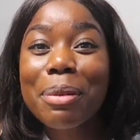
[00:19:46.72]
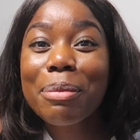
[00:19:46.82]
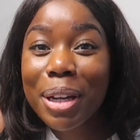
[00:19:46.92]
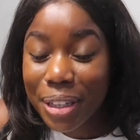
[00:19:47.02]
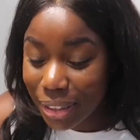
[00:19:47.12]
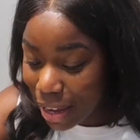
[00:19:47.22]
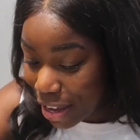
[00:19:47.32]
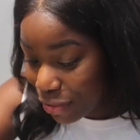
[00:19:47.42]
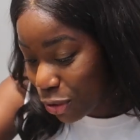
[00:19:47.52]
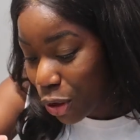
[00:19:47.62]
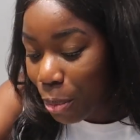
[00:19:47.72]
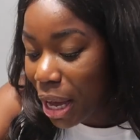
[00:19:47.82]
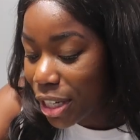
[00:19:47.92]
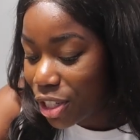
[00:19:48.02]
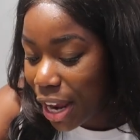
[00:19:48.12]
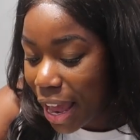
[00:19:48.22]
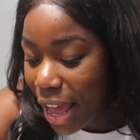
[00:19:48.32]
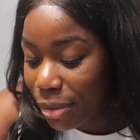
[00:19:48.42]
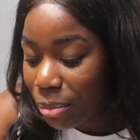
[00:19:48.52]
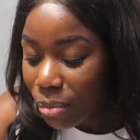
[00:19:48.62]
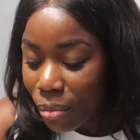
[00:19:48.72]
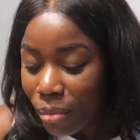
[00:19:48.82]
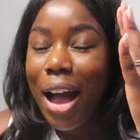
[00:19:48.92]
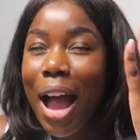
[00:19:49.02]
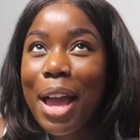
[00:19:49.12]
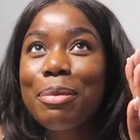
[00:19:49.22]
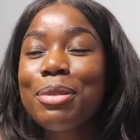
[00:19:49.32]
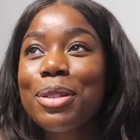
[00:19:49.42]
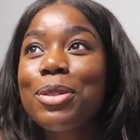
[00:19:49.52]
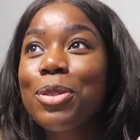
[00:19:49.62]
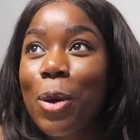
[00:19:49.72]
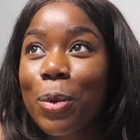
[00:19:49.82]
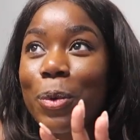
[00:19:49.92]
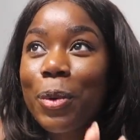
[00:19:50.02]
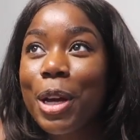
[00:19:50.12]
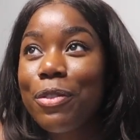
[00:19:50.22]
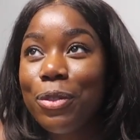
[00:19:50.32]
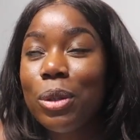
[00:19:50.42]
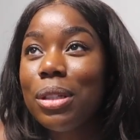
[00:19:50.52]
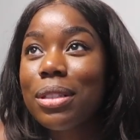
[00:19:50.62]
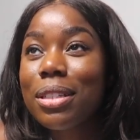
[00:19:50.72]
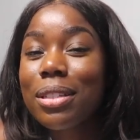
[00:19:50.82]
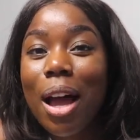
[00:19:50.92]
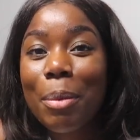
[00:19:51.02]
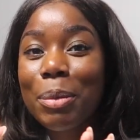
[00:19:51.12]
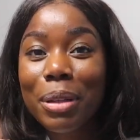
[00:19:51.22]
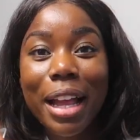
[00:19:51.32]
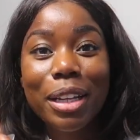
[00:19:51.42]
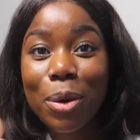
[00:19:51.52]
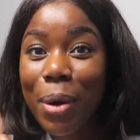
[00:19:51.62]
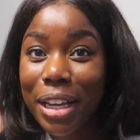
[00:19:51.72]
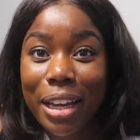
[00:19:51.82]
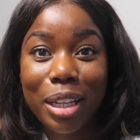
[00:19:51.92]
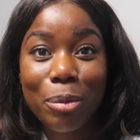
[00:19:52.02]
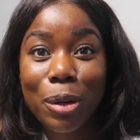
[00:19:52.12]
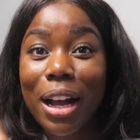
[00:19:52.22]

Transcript: married life so much, and I am just so grateful to not be planning a wedding anymore.